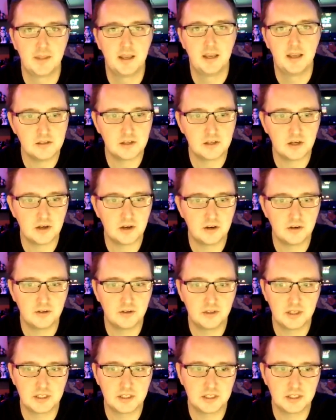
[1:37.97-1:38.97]
So
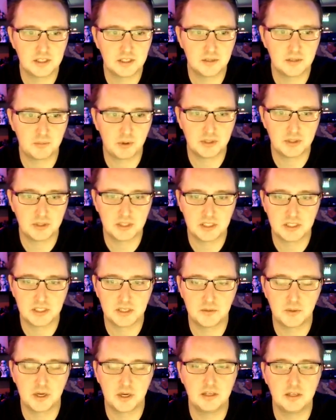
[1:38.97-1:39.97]
this is the process
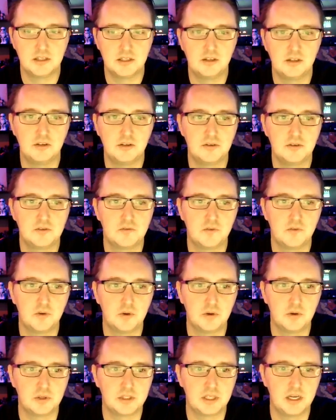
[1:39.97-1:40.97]
that we're going to use
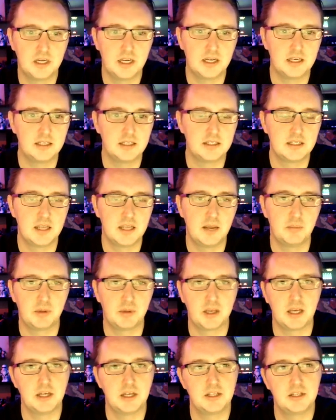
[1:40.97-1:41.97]
for today's
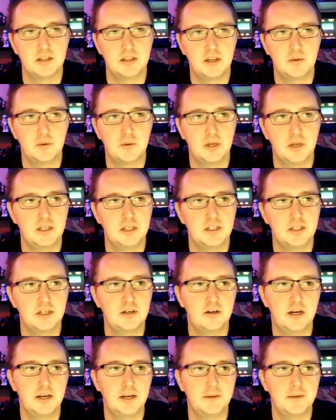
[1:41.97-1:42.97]
application that we're going to
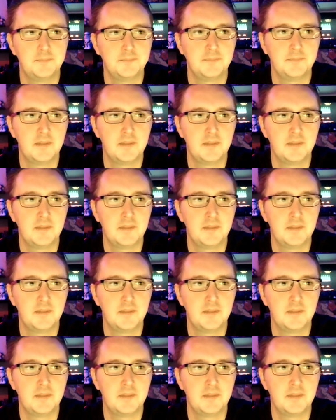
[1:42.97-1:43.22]
generate.